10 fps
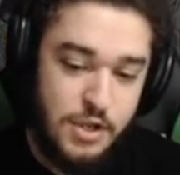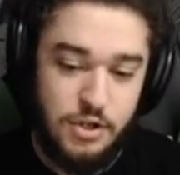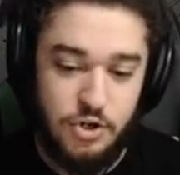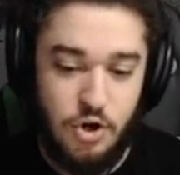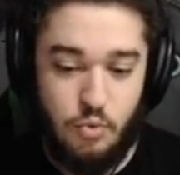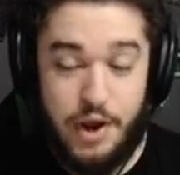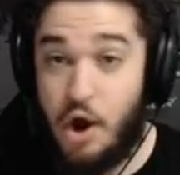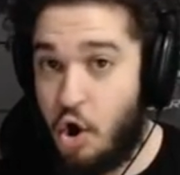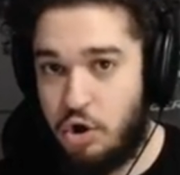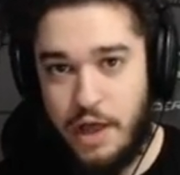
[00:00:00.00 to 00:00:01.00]
you know, went
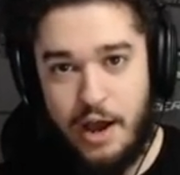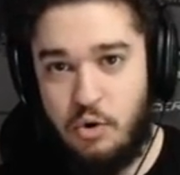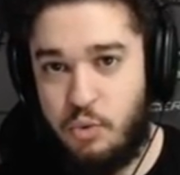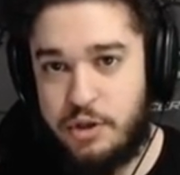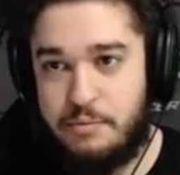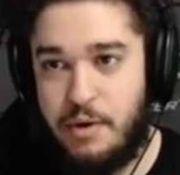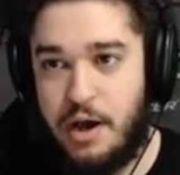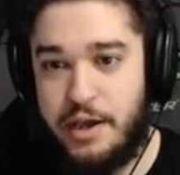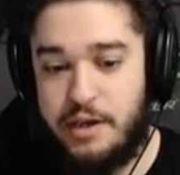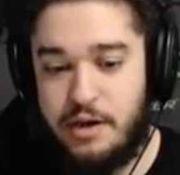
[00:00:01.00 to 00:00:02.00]
all out with
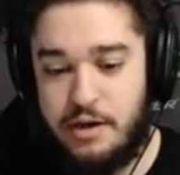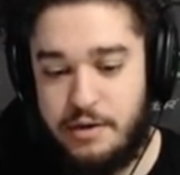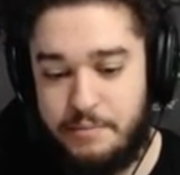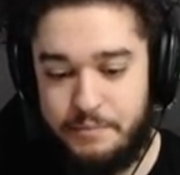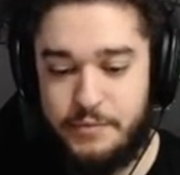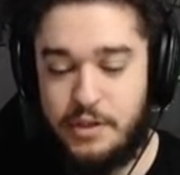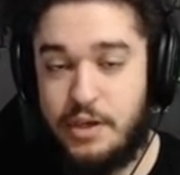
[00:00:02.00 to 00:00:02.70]
my um,